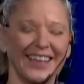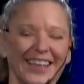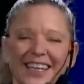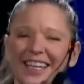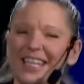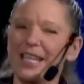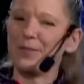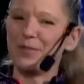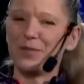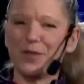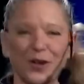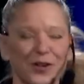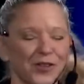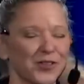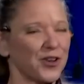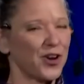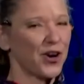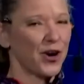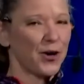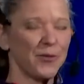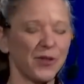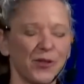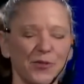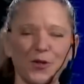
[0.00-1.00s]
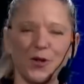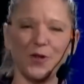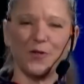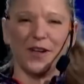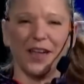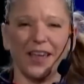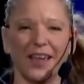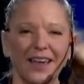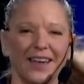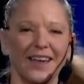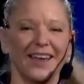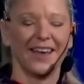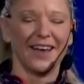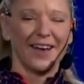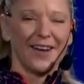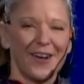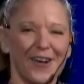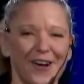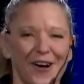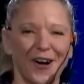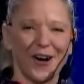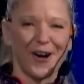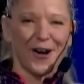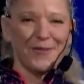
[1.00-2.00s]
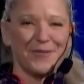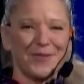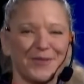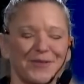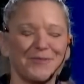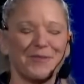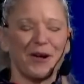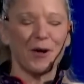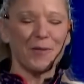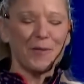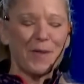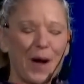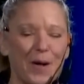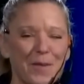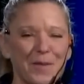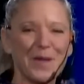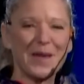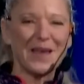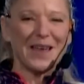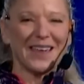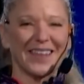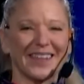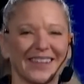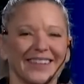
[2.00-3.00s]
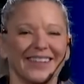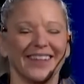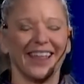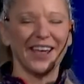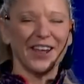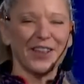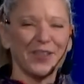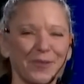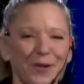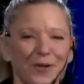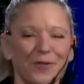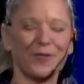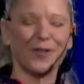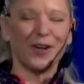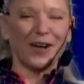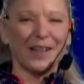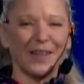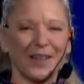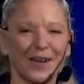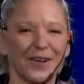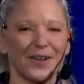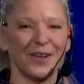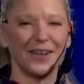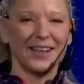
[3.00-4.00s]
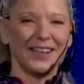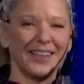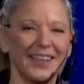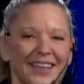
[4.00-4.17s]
Keep those arms moving. Arms are pumping and legs will follow.